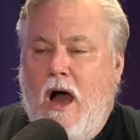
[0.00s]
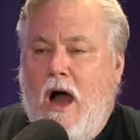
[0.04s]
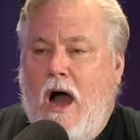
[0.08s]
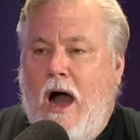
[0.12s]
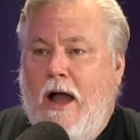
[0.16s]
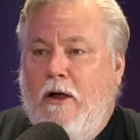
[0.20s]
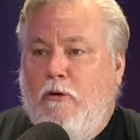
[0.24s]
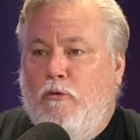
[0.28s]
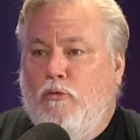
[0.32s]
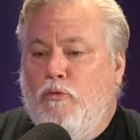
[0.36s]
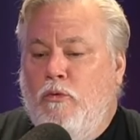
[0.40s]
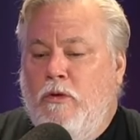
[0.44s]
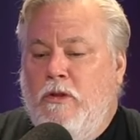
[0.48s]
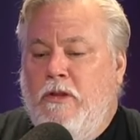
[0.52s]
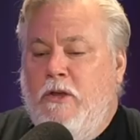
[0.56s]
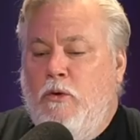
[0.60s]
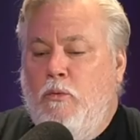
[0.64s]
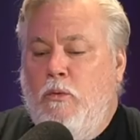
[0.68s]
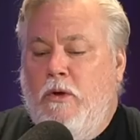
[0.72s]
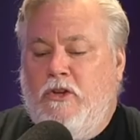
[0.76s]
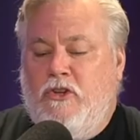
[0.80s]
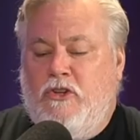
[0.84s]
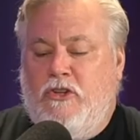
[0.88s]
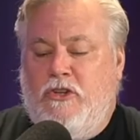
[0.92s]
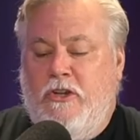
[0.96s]
I really
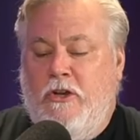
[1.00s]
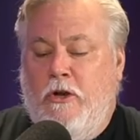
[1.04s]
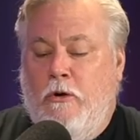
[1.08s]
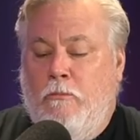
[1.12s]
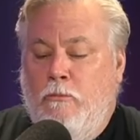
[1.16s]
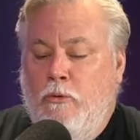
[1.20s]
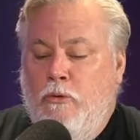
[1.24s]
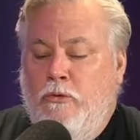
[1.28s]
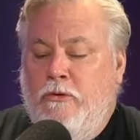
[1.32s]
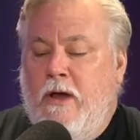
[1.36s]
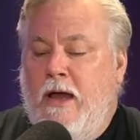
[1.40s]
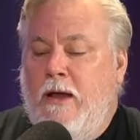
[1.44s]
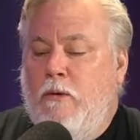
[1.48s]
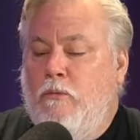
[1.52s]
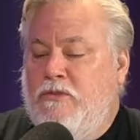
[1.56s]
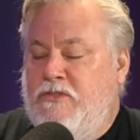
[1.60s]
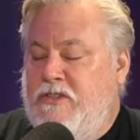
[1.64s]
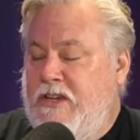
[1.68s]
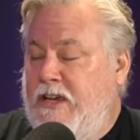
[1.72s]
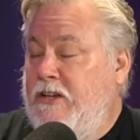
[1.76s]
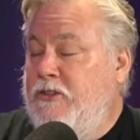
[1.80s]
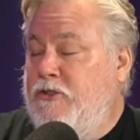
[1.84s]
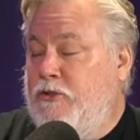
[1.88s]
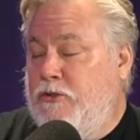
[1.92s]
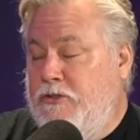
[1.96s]
wish, you know, Moon Knight
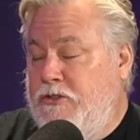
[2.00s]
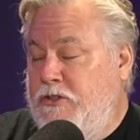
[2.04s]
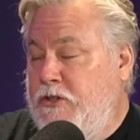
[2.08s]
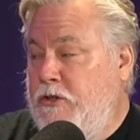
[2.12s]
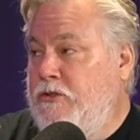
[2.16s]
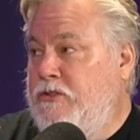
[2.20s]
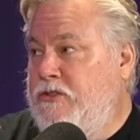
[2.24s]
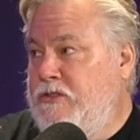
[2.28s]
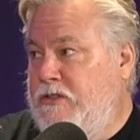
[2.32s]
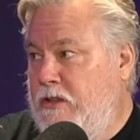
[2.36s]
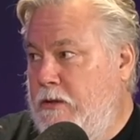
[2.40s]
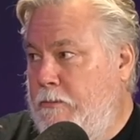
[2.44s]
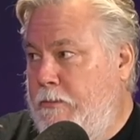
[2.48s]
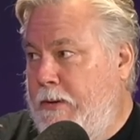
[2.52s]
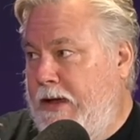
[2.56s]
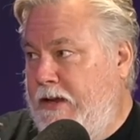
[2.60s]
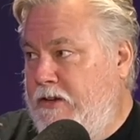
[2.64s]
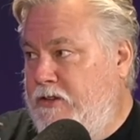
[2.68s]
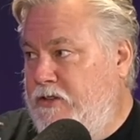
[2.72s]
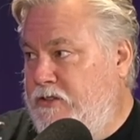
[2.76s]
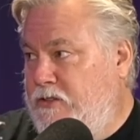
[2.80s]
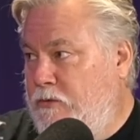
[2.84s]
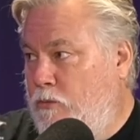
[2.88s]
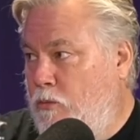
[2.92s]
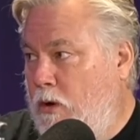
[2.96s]
was introduced in the
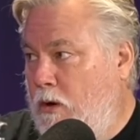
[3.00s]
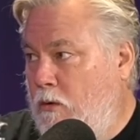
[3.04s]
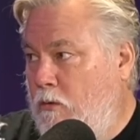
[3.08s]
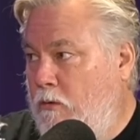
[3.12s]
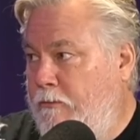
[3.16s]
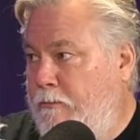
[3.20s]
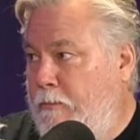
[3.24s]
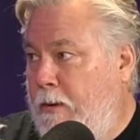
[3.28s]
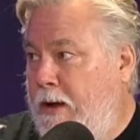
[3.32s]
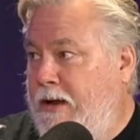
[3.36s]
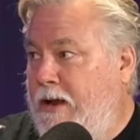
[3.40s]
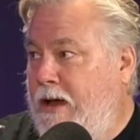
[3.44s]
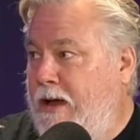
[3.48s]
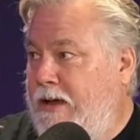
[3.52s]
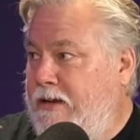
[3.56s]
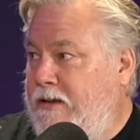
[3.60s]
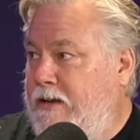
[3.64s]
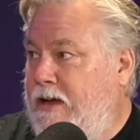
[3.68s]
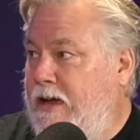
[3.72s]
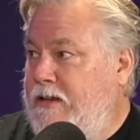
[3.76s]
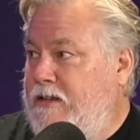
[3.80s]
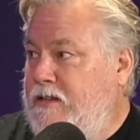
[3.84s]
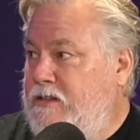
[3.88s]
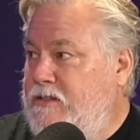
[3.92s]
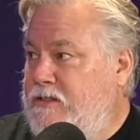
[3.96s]
pages of Werewolf by Night in
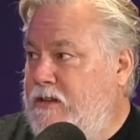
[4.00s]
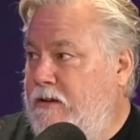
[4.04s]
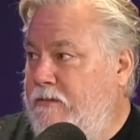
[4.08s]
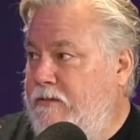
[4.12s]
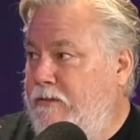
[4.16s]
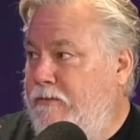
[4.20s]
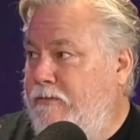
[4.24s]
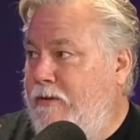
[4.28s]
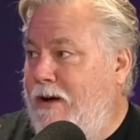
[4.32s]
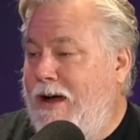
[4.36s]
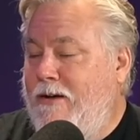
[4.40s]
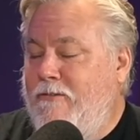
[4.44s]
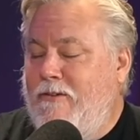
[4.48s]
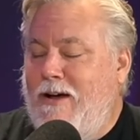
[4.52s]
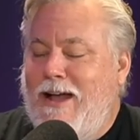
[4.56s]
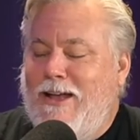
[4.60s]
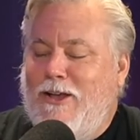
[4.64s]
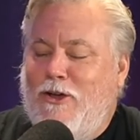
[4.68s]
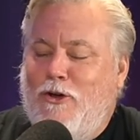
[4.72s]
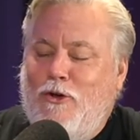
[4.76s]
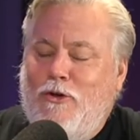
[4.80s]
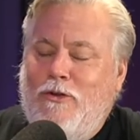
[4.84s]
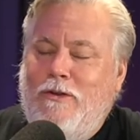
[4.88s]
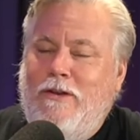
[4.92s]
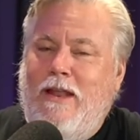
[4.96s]
1975. I
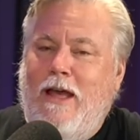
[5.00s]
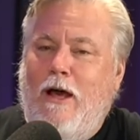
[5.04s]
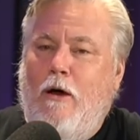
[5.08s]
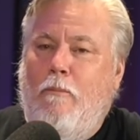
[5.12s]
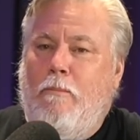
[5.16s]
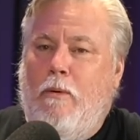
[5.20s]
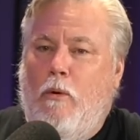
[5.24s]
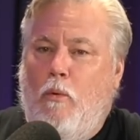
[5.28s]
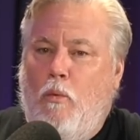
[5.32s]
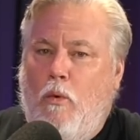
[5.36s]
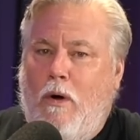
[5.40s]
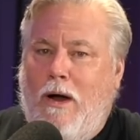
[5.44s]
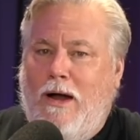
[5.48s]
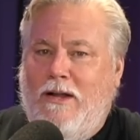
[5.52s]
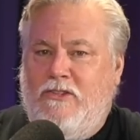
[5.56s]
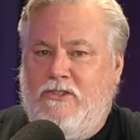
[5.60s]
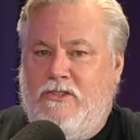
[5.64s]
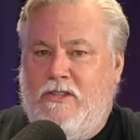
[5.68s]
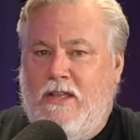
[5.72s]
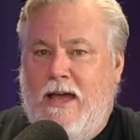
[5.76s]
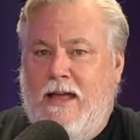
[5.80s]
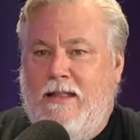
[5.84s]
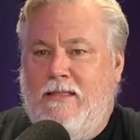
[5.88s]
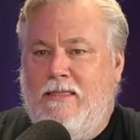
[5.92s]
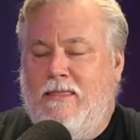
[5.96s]
couldn't help but
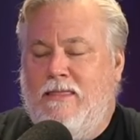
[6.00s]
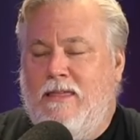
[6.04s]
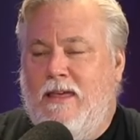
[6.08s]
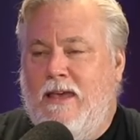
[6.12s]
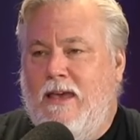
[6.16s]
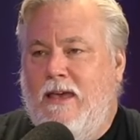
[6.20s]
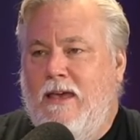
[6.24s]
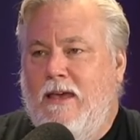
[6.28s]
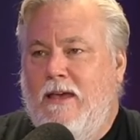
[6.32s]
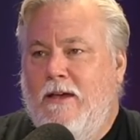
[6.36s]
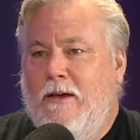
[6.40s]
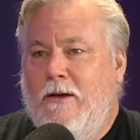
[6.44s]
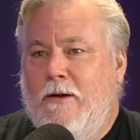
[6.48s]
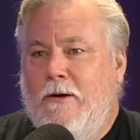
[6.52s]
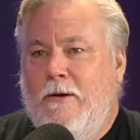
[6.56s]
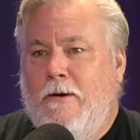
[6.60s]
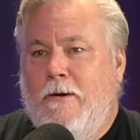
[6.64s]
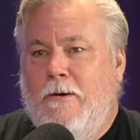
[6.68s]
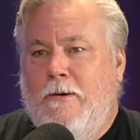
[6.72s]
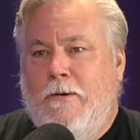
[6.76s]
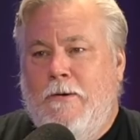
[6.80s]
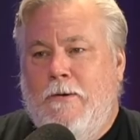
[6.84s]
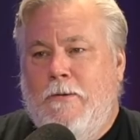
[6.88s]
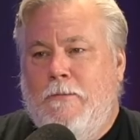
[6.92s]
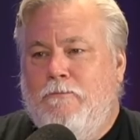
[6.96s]
watch that and think,
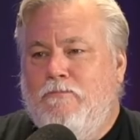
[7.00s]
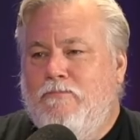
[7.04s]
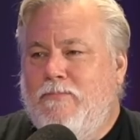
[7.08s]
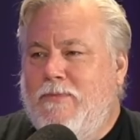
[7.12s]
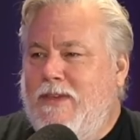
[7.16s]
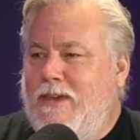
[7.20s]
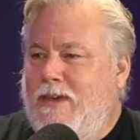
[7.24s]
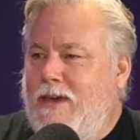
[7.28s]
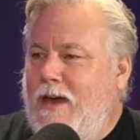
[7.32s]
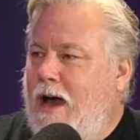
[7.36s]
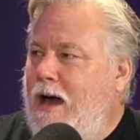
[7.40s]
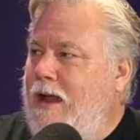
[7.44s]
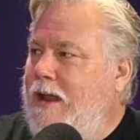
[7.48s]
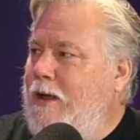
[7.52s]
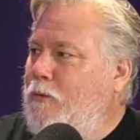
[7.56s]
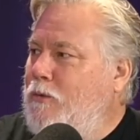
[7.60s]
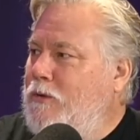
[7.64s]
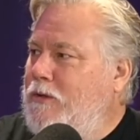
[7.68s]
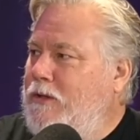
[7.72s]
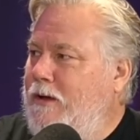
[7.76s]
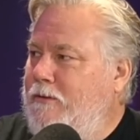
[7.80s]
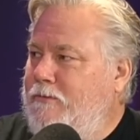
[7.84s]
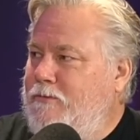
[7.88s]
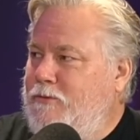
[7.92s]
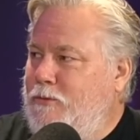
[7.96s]
God, I
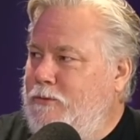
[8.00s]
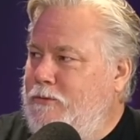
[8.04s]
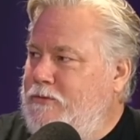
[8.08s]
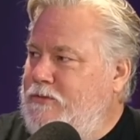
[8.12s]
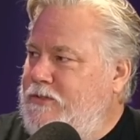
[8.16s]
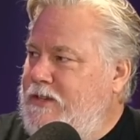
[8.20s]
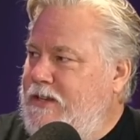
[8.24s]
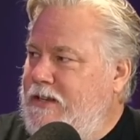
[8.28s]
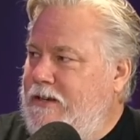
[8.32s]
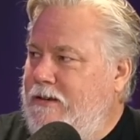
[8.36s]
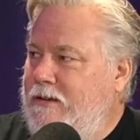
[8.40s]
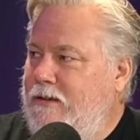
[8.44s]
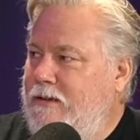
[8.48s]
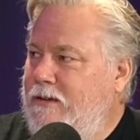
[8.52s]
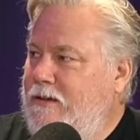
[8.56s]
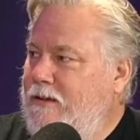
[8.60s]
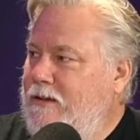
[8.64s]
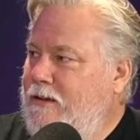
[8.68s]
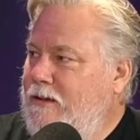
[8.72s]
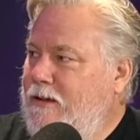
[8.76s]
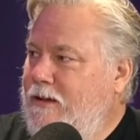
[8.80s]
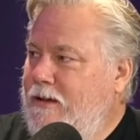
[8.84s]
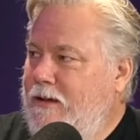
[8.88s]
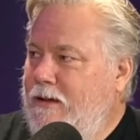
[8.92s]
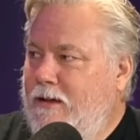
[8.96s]
would love to have seen
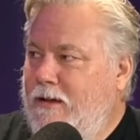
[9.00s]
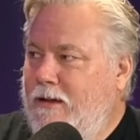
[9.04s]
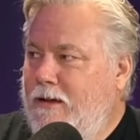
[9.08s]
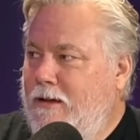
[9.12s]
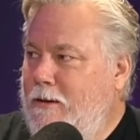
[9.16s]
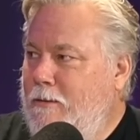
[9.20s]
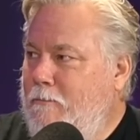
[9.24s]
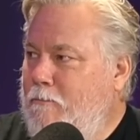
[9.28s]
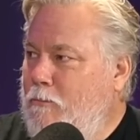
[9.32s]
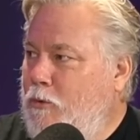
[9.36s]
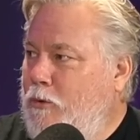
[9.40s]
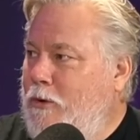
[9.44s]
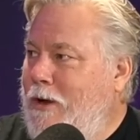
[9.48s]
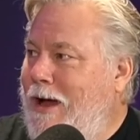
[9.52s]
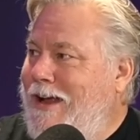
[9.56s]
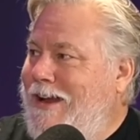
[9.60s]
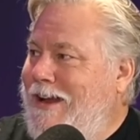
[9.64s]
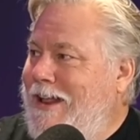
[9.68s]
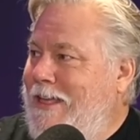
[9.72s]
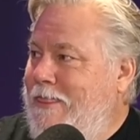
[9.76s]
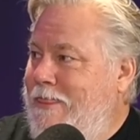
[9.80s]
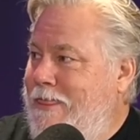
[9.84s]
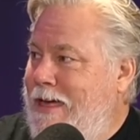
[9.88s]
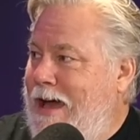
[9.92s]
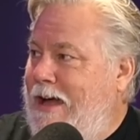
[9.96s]
Moon
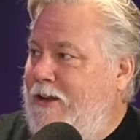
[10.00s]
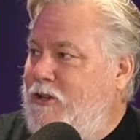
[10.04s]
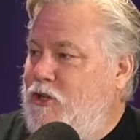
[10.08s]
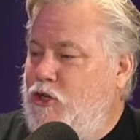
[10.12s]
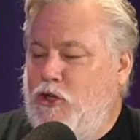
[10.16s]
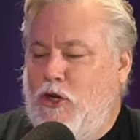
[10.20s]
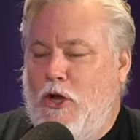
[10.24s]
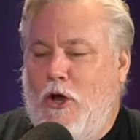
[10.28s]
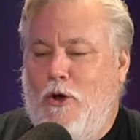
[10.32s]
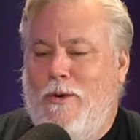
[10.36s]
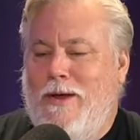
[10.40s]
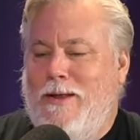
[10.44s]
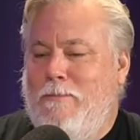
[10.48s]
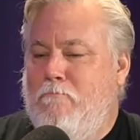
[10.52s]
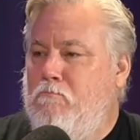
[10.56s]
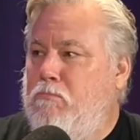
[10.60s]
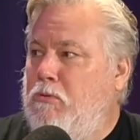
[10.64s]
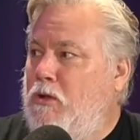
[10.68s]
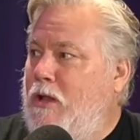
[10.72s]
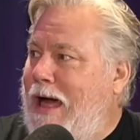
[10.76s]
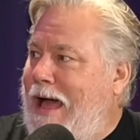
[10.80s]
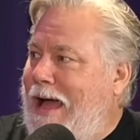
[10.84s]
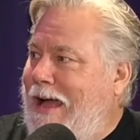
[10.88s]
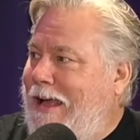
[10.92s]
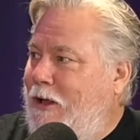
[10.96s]
Knight in that show in
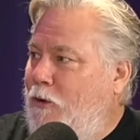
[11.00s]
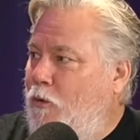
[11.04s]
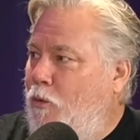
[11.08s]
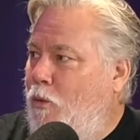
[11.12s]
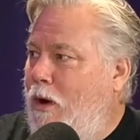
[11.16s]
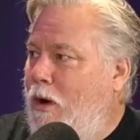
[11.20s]
black. Like a white.